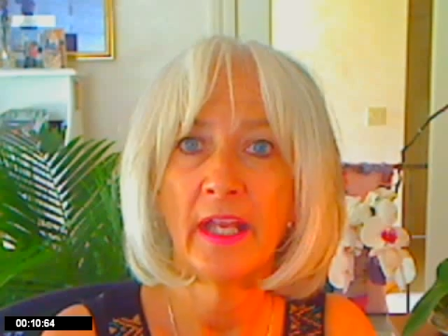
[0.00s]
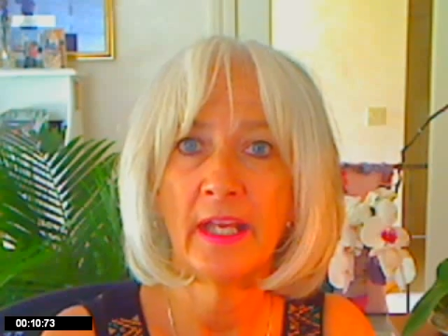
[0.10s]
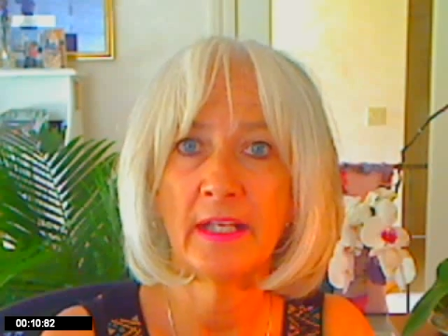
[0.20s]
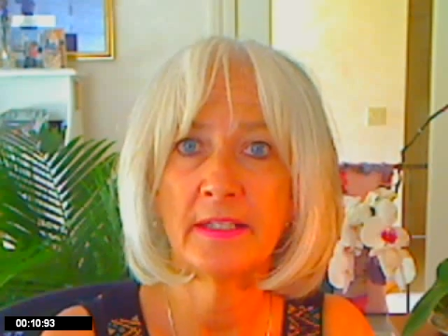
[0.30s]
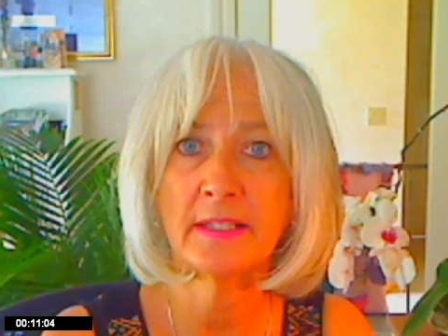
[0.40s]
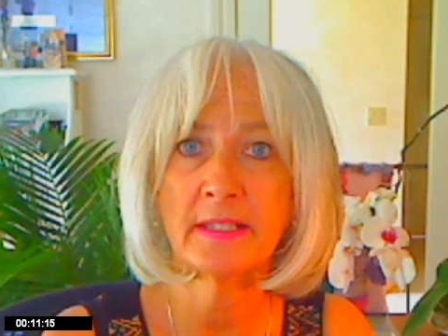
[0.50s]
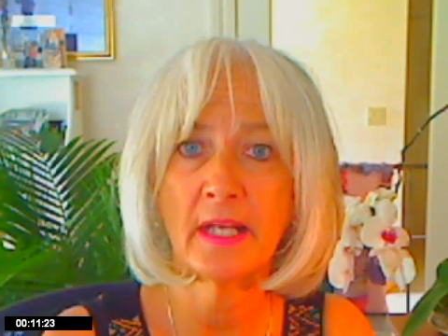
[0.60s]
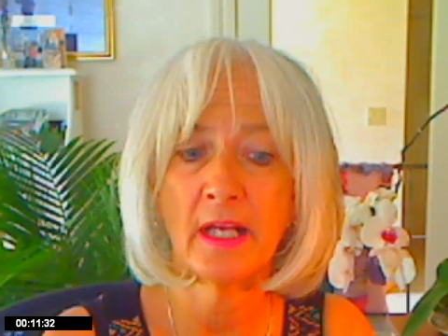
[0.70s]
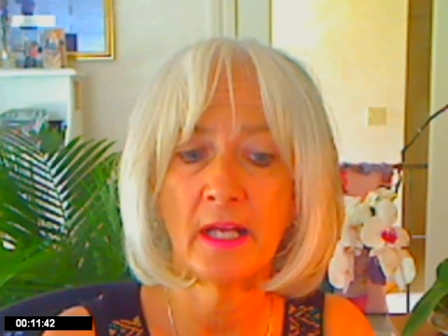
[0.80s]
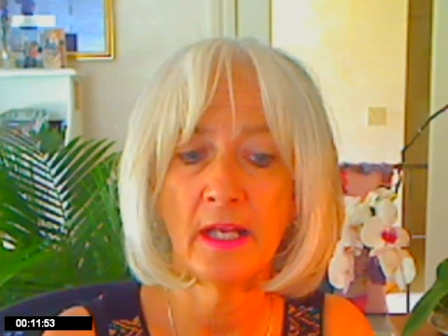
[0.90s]
is
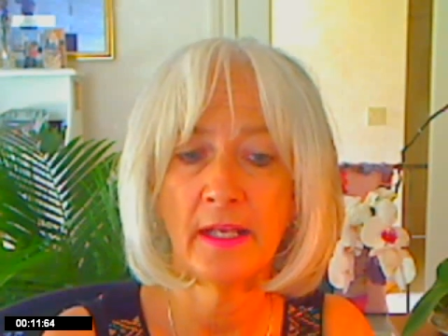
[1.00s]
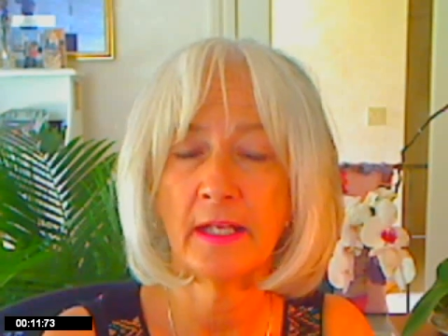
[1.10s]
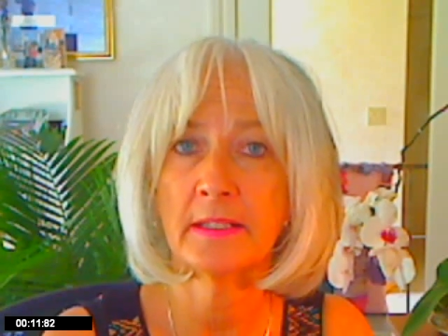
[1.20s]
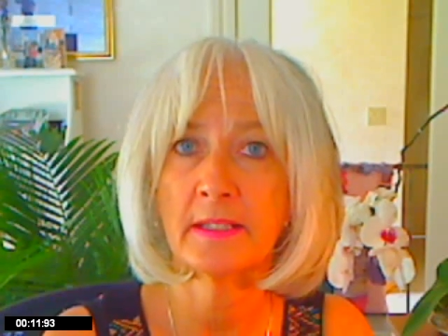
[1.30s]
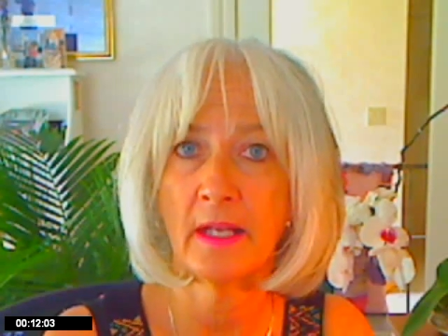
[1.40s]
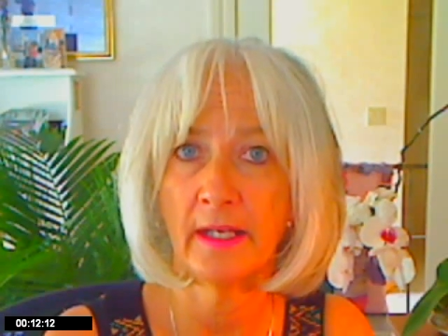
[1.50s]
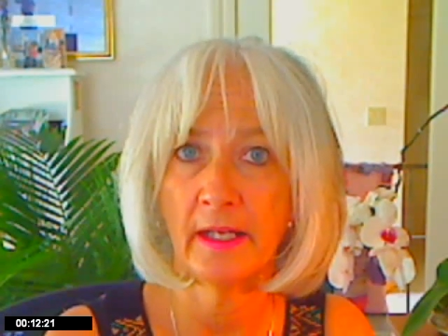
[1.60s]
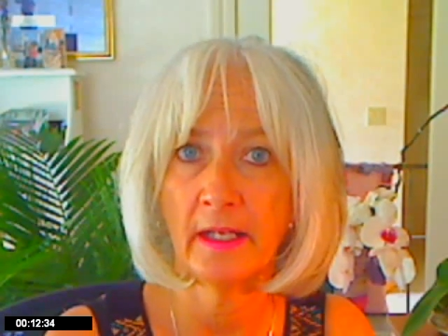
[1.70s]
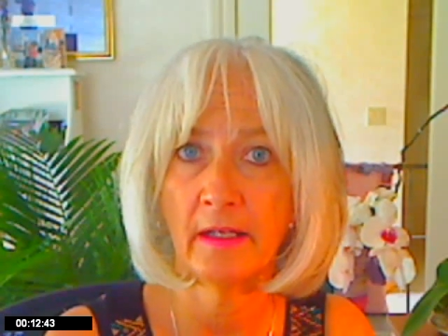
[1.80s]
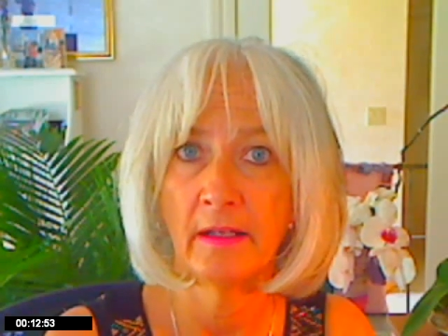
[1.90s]
an
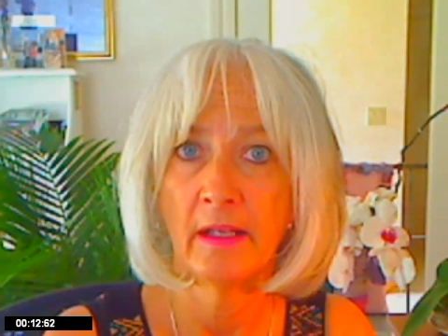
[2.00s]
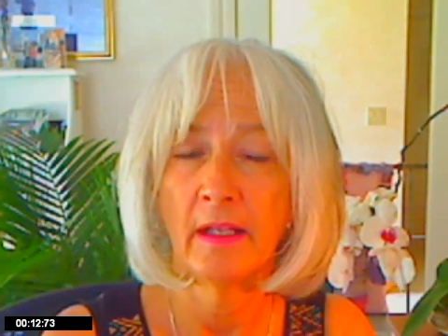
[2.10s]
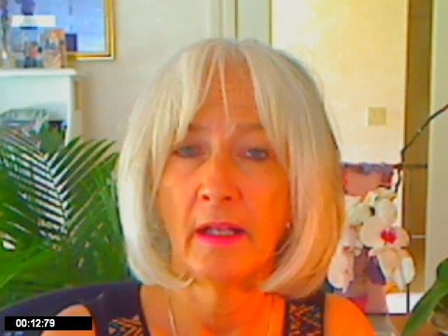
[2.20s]
exciting